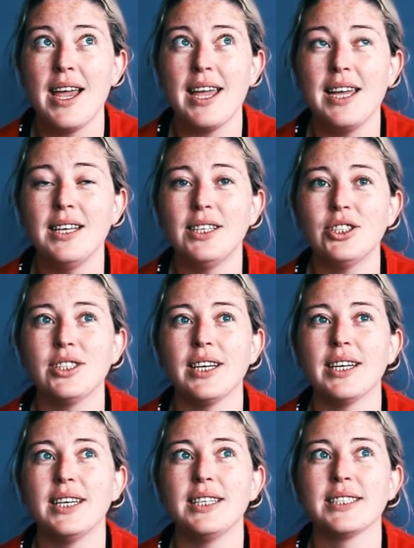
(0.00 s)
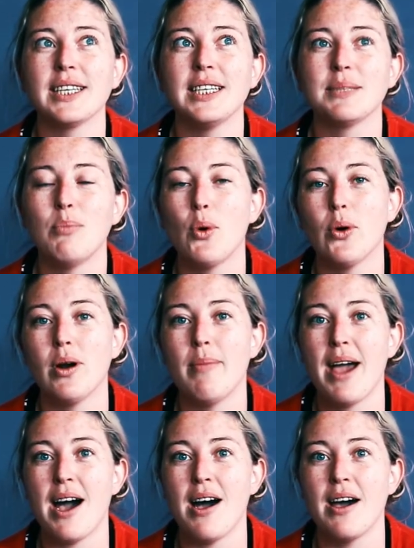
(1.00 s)
English Studies is more
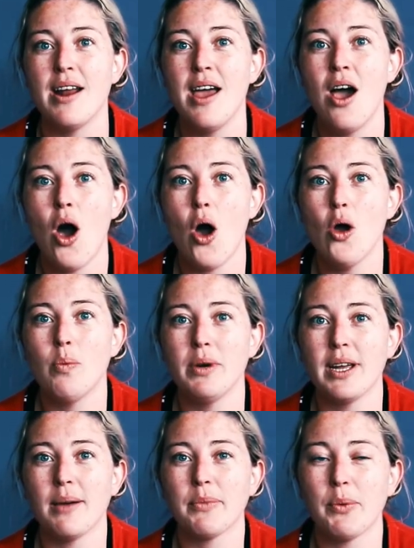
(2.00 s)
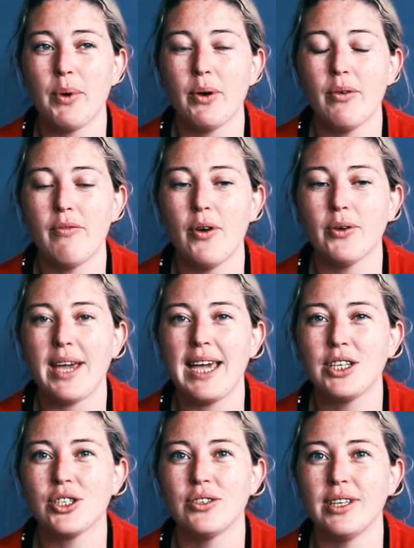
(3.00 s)
about opening up the world of
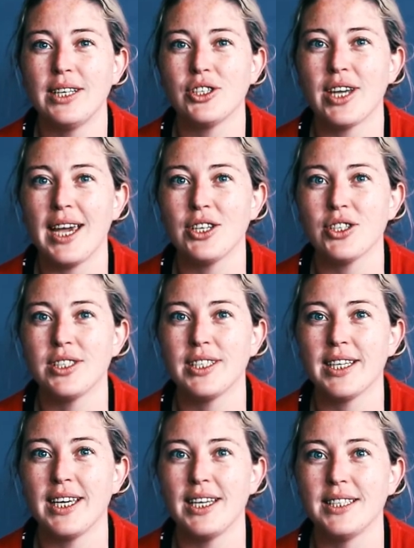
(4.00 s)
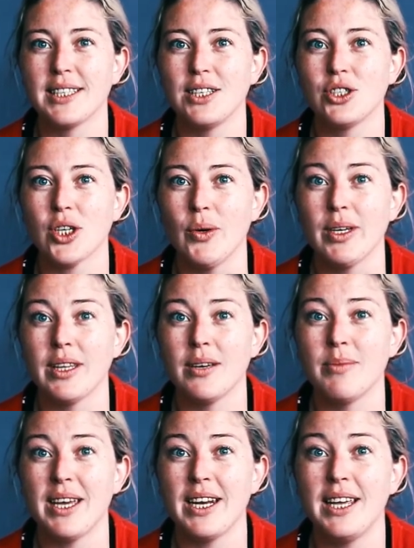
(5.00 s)
vocational education to kids and showing
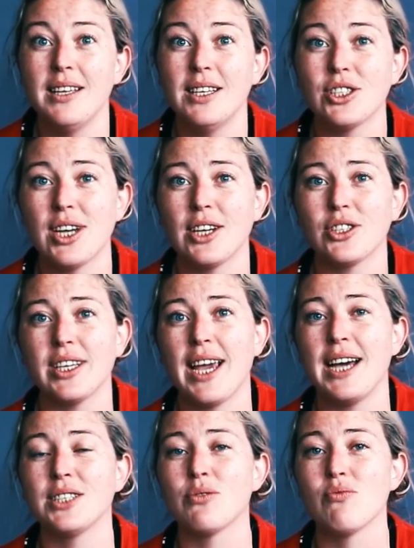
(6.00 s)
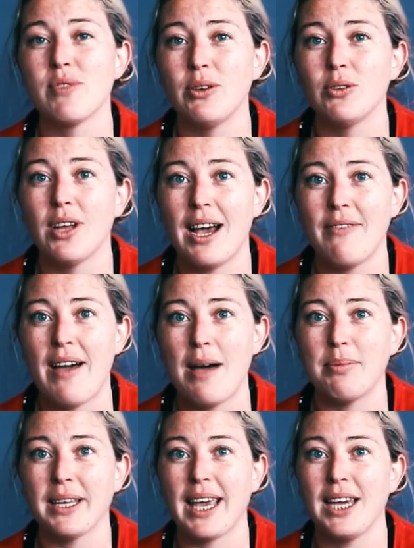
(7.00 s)
them that English actually has real life
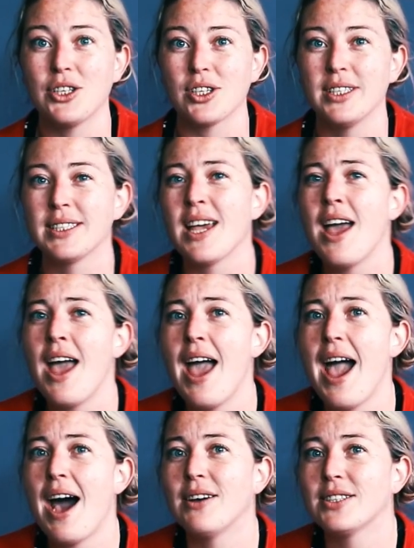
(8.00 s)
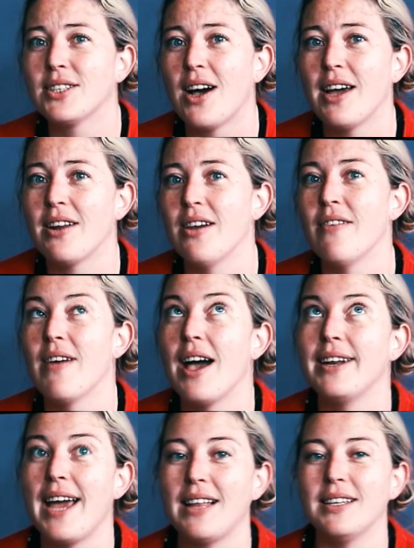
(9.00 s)
applications outside of
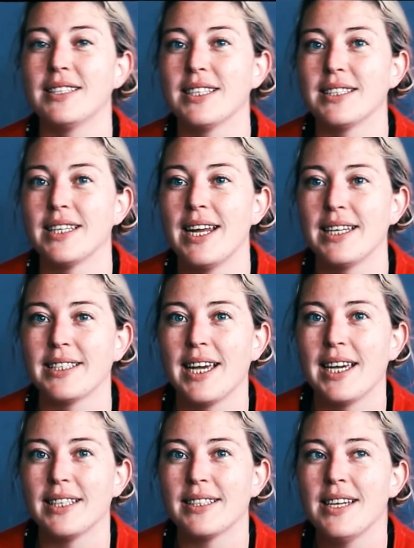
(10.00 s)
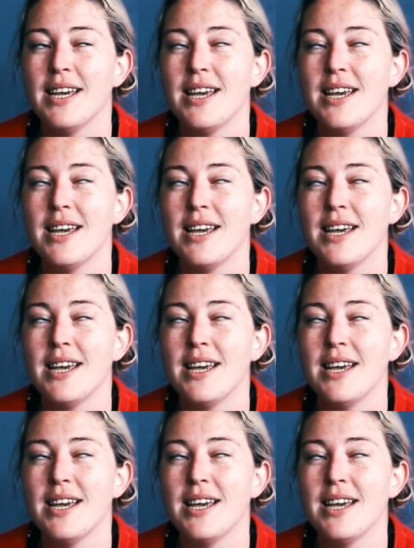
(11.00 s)
analysis and essays.